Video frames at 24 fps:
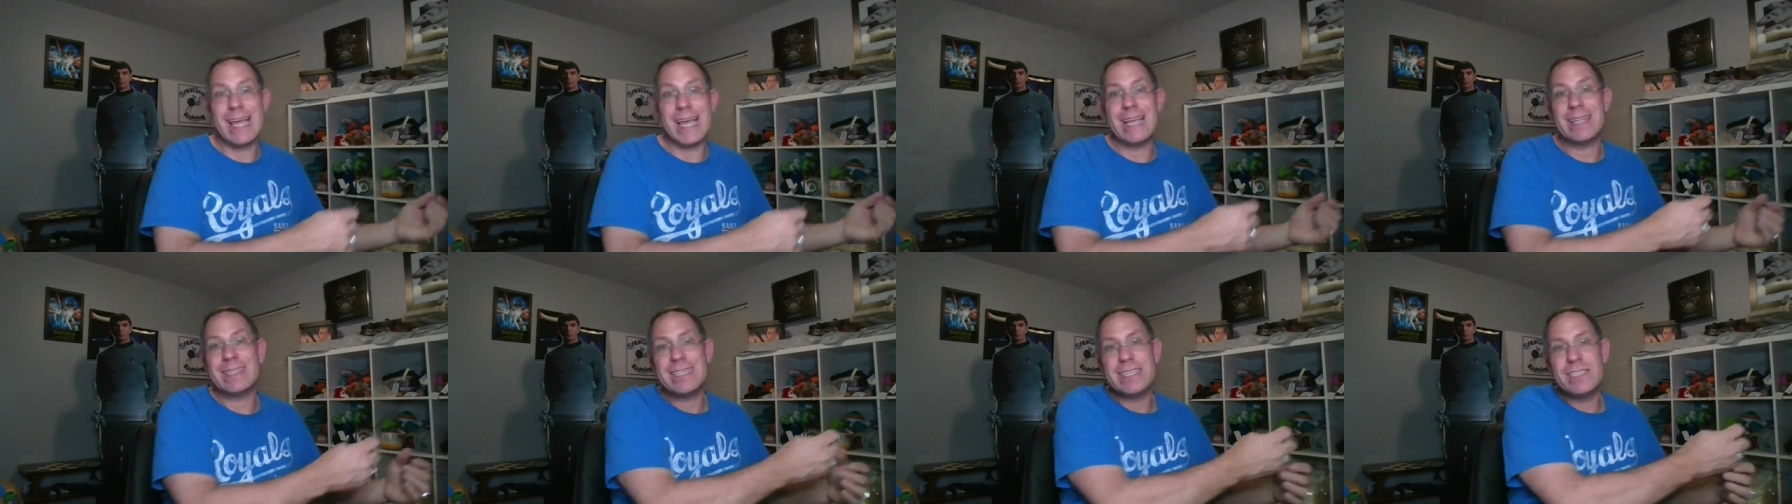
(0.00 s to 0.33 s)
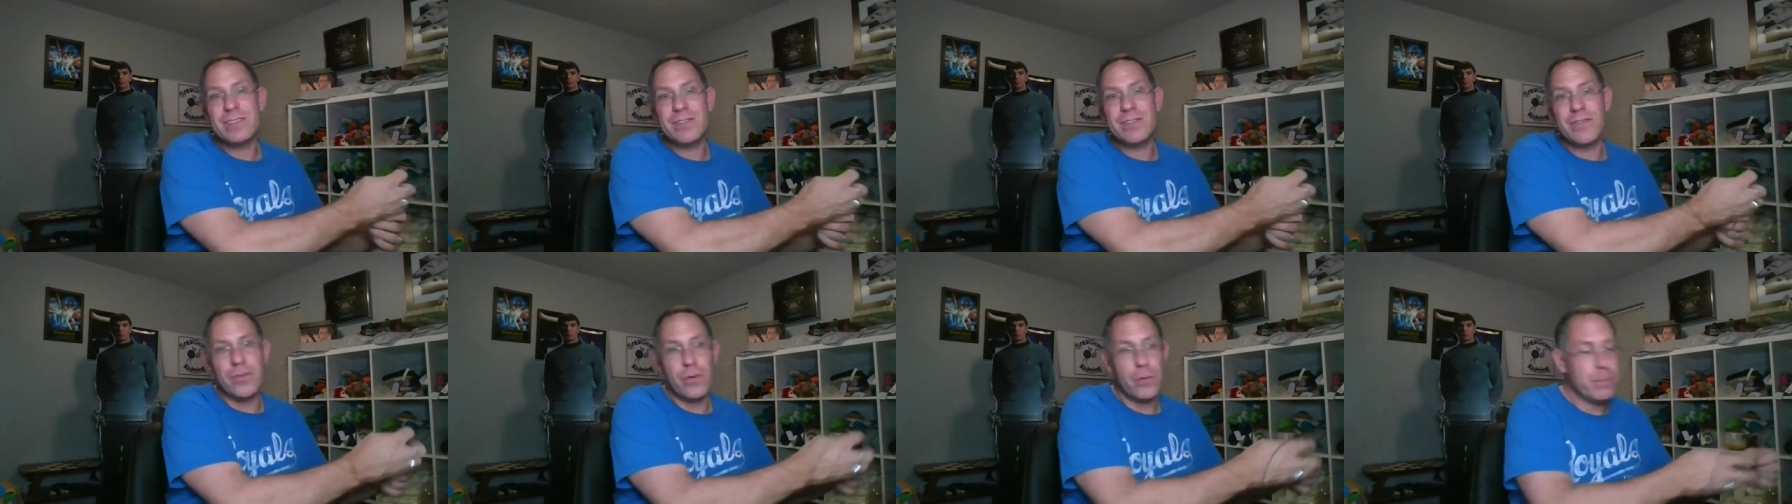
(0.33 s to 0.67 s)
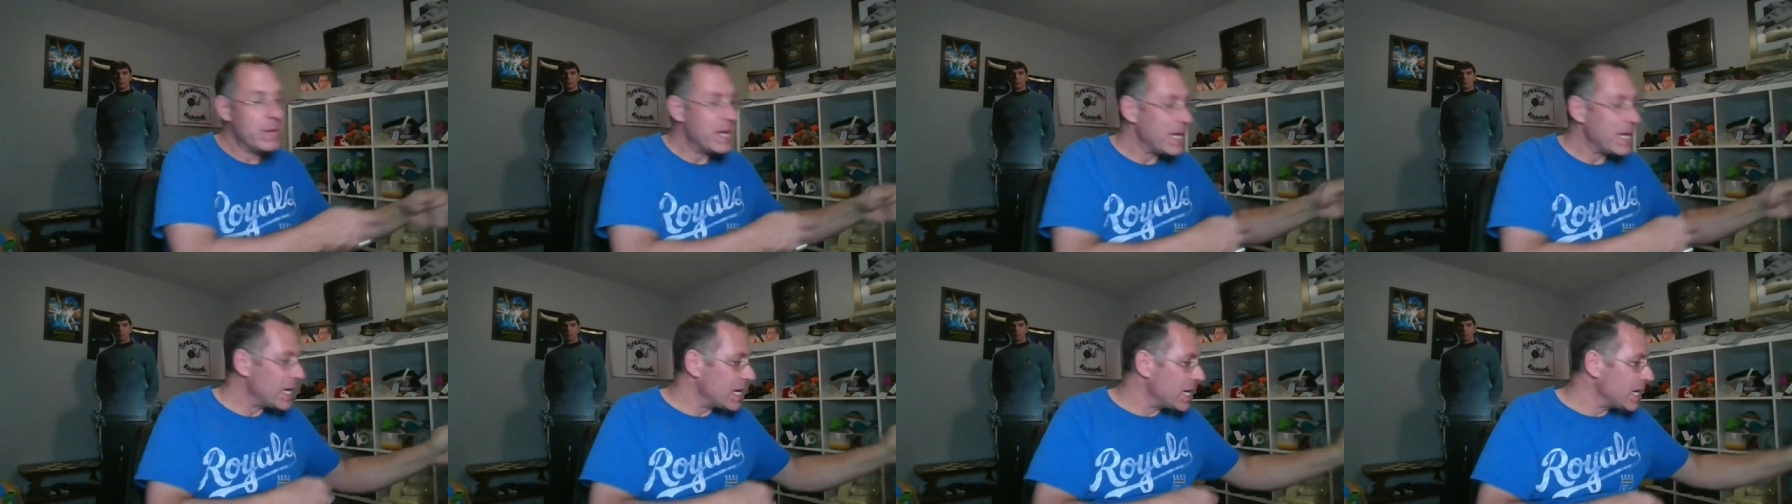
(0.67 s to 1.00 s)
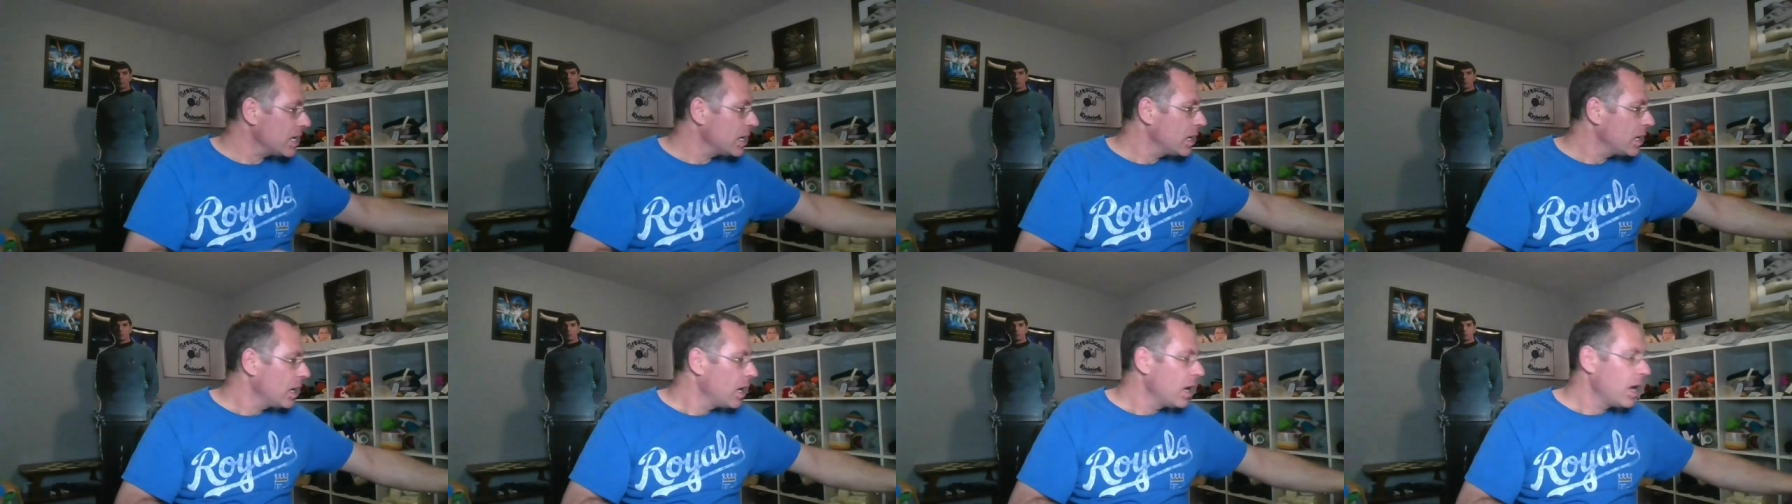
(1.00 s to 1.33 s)
at least for
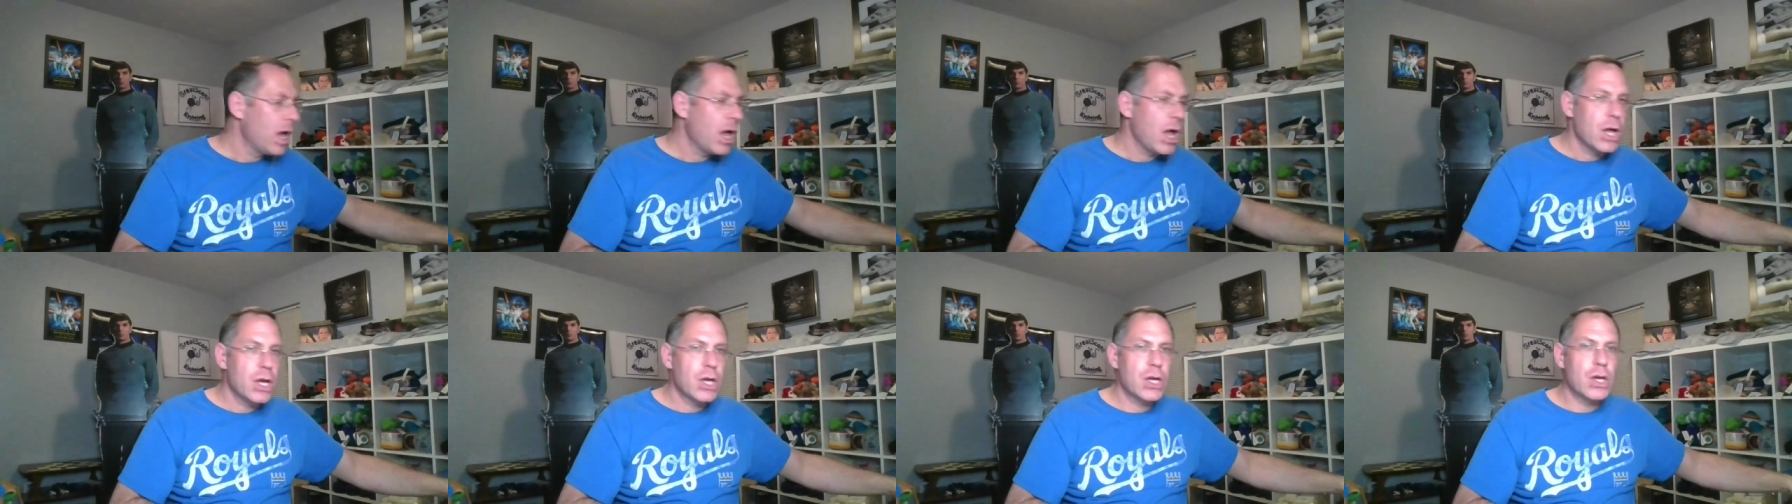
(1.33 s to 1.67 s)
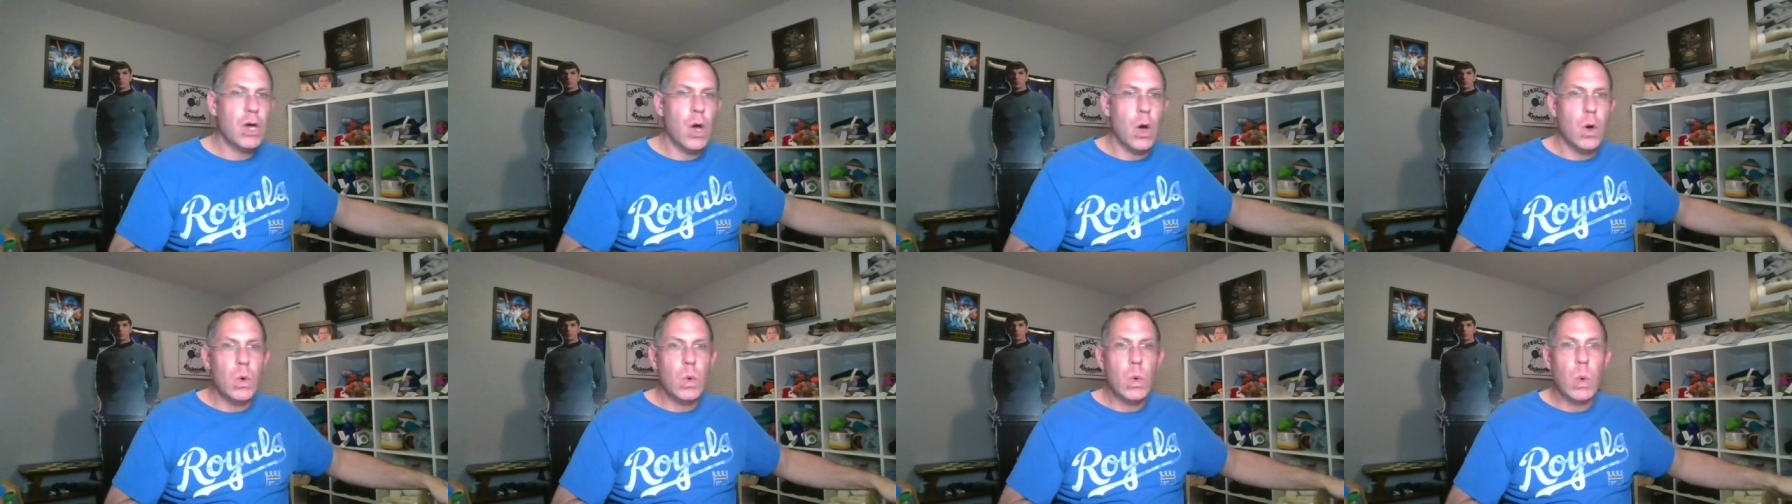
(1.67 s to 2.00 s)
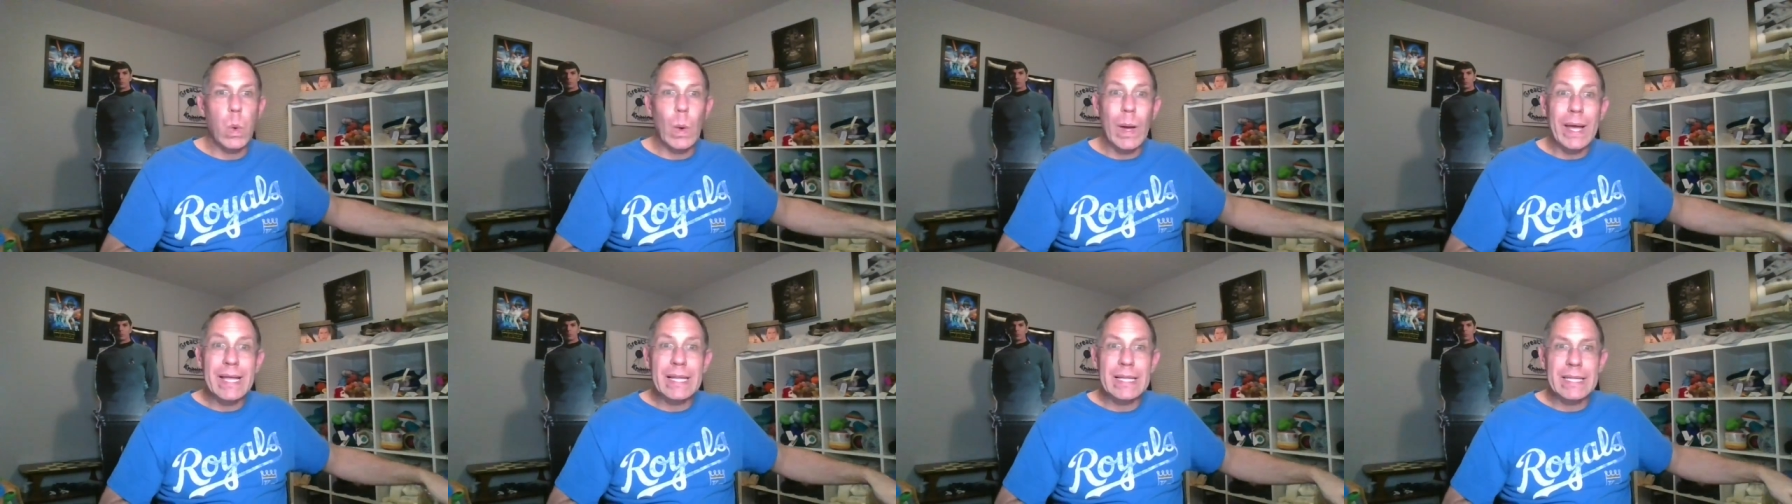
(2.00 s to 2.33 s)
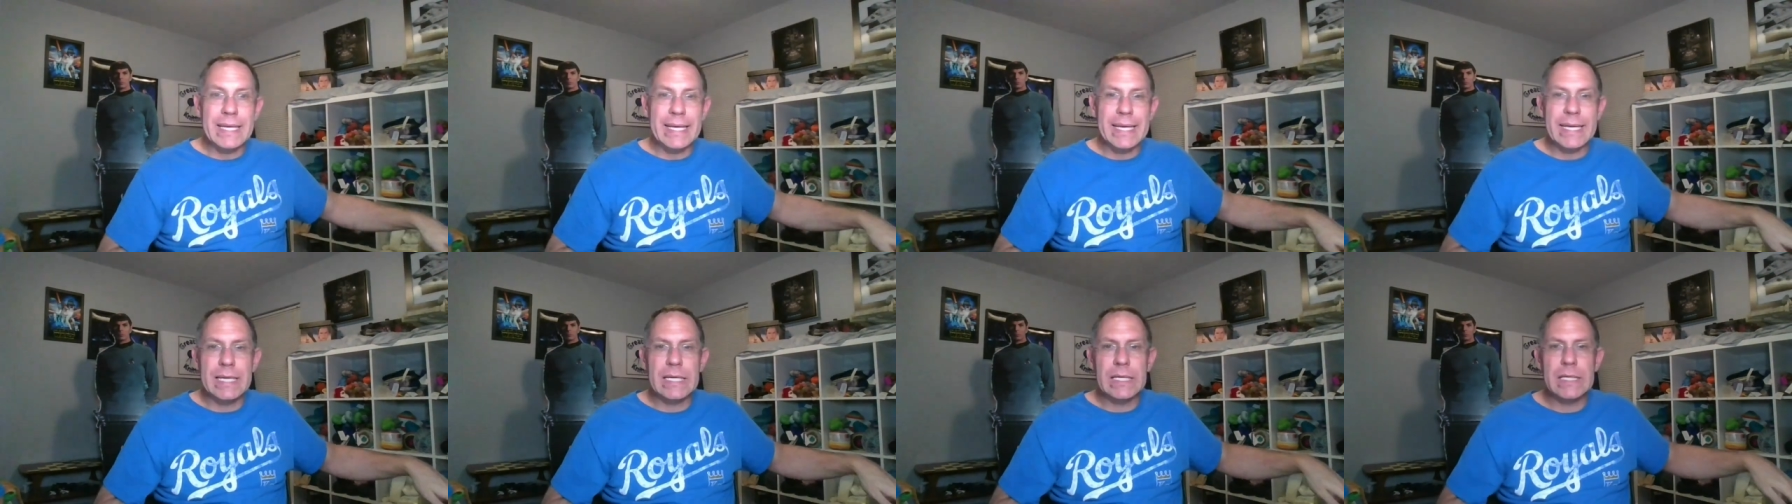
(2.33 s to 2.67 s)
me, go
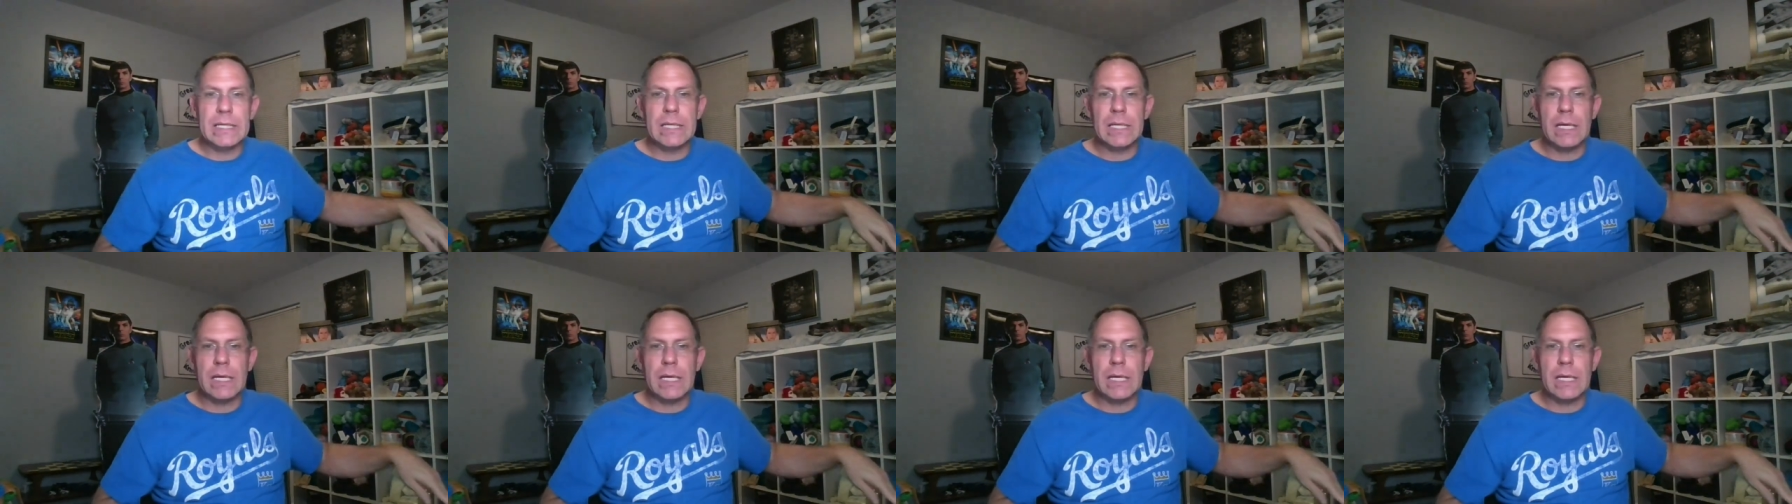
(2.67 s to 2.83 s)
quickly.